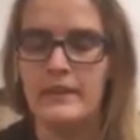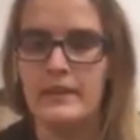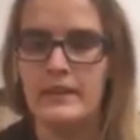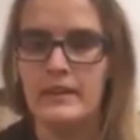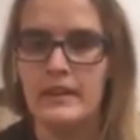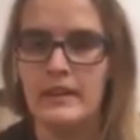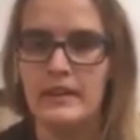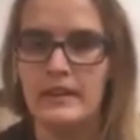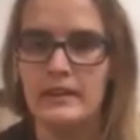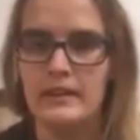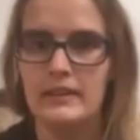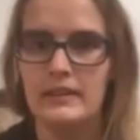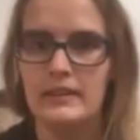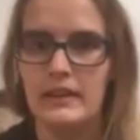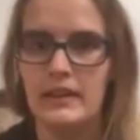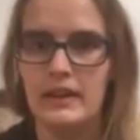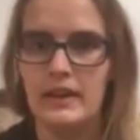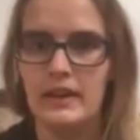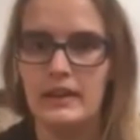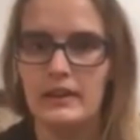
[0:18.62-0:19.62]
And
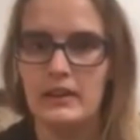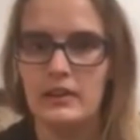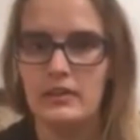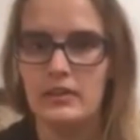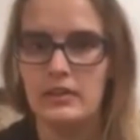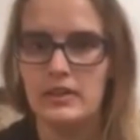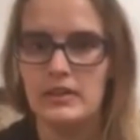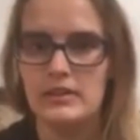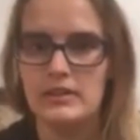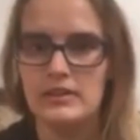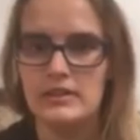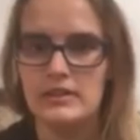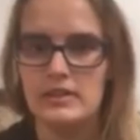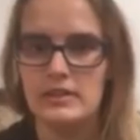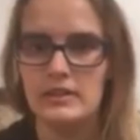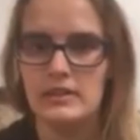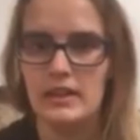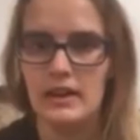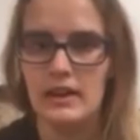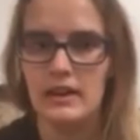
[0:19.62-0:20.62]
I noticed
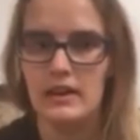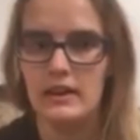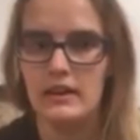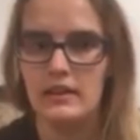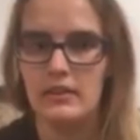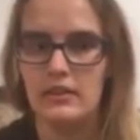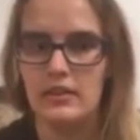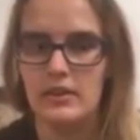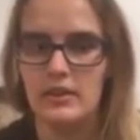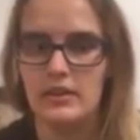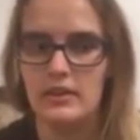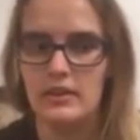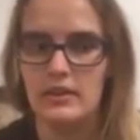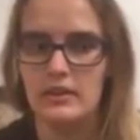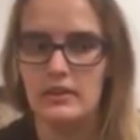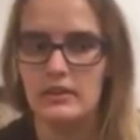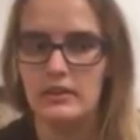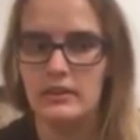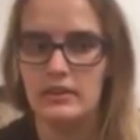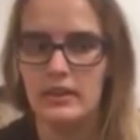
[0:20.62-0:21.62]
that
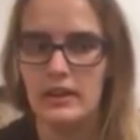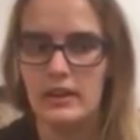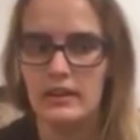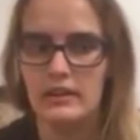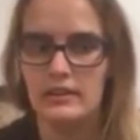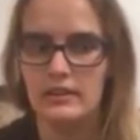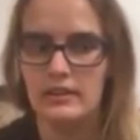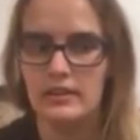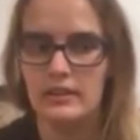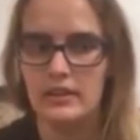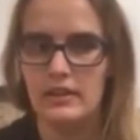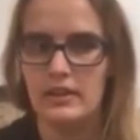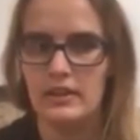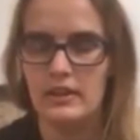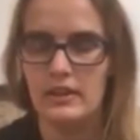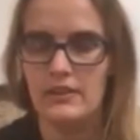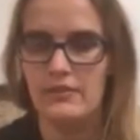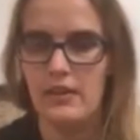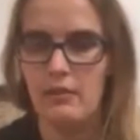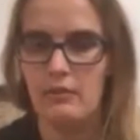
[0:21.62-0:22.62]

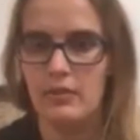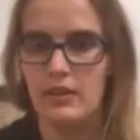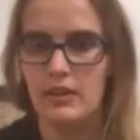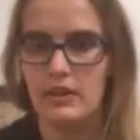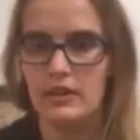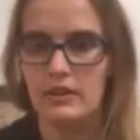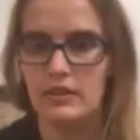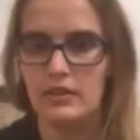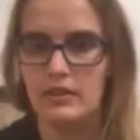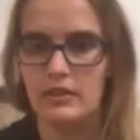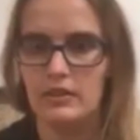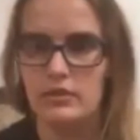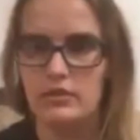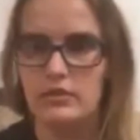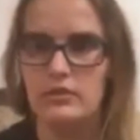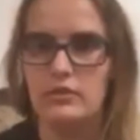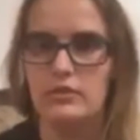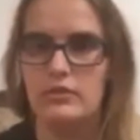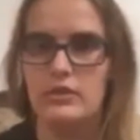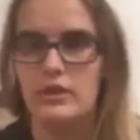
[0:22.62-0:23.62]
if I wanted to
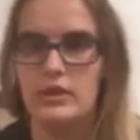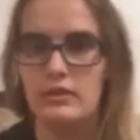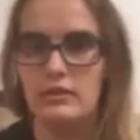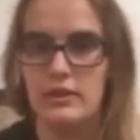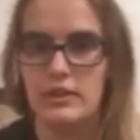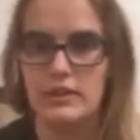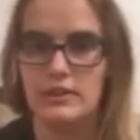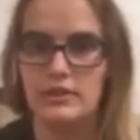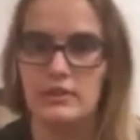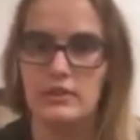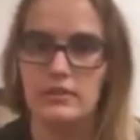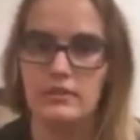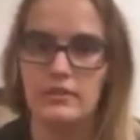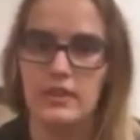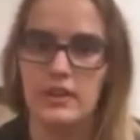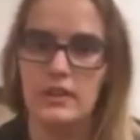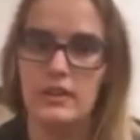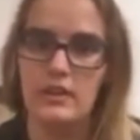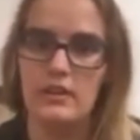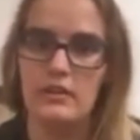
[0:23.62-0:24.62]
do the original
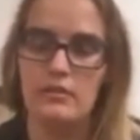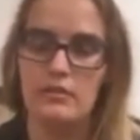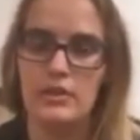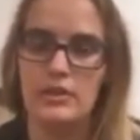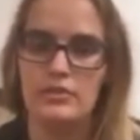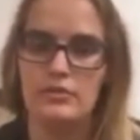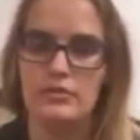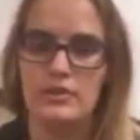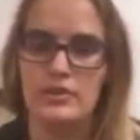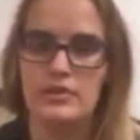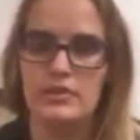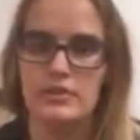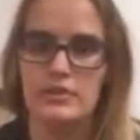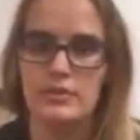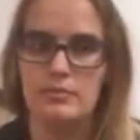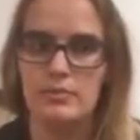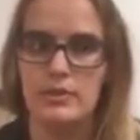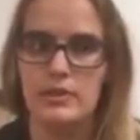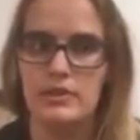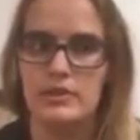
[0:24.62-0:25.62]
video, which was to
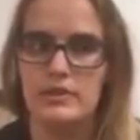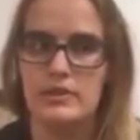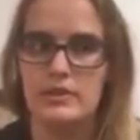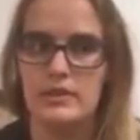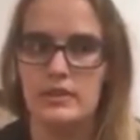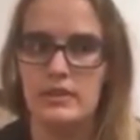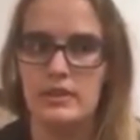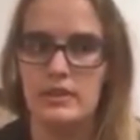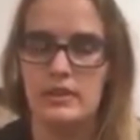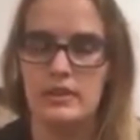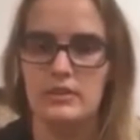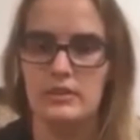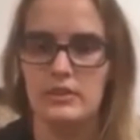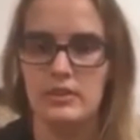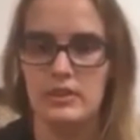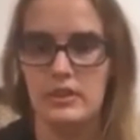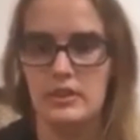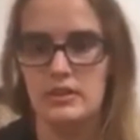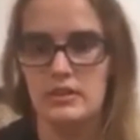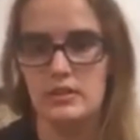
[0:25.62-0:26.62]
put the
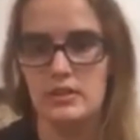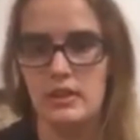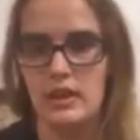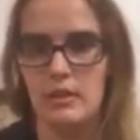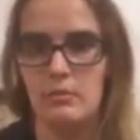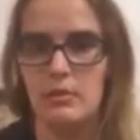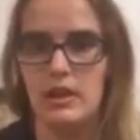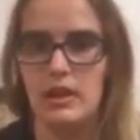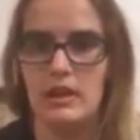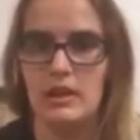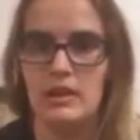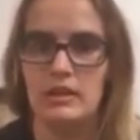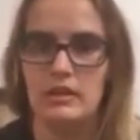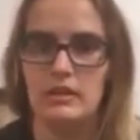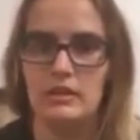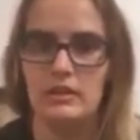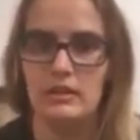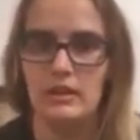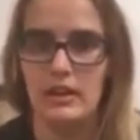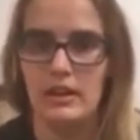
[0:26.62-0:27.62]
traditional
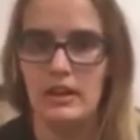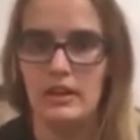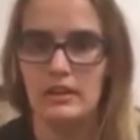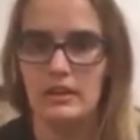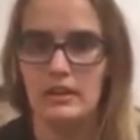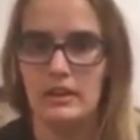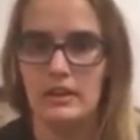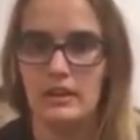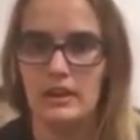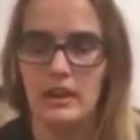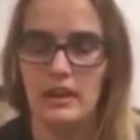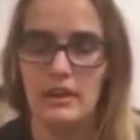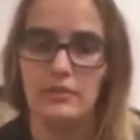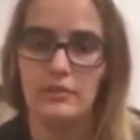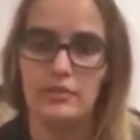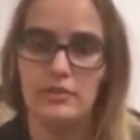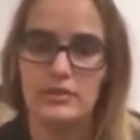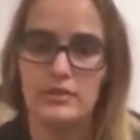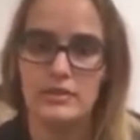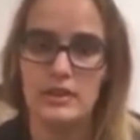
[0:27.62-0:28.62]
lemonade and then
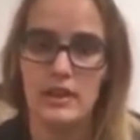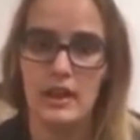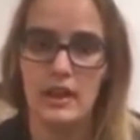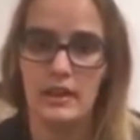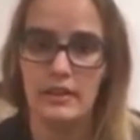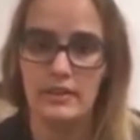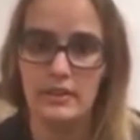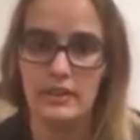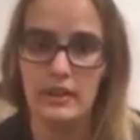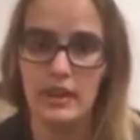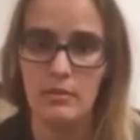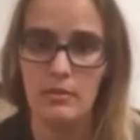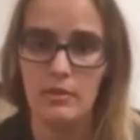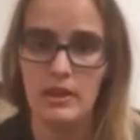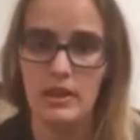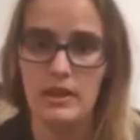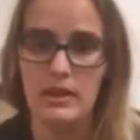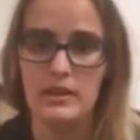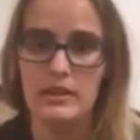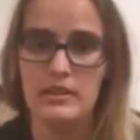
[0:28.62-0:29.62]
afterwards the healthy
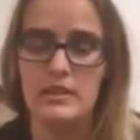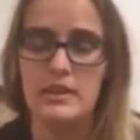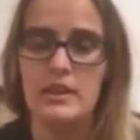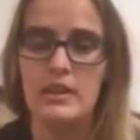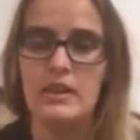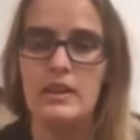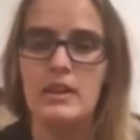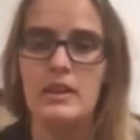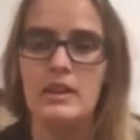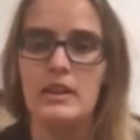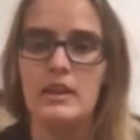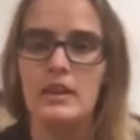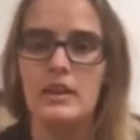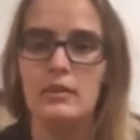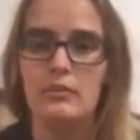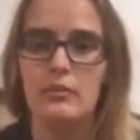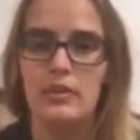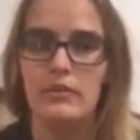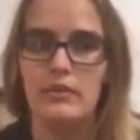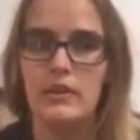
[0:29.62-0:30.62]
lemonade in
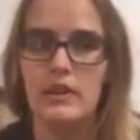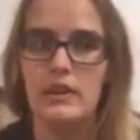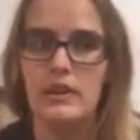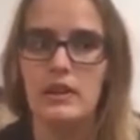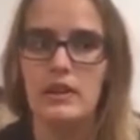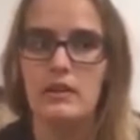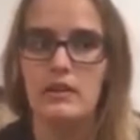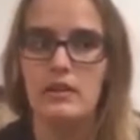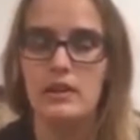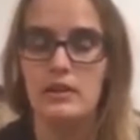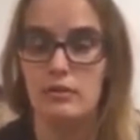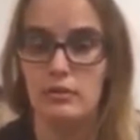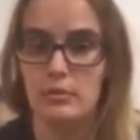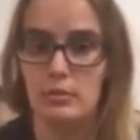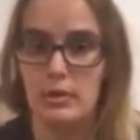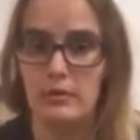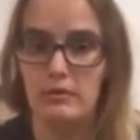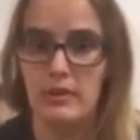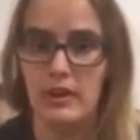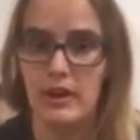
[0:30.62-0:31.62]
one video, it would
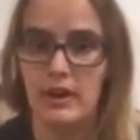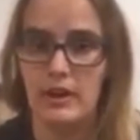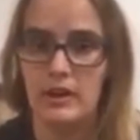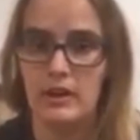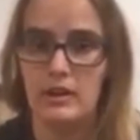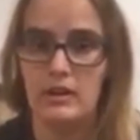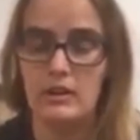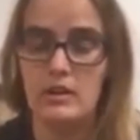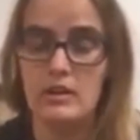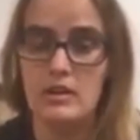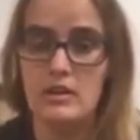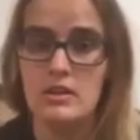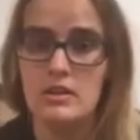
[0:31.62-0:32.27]
be very long.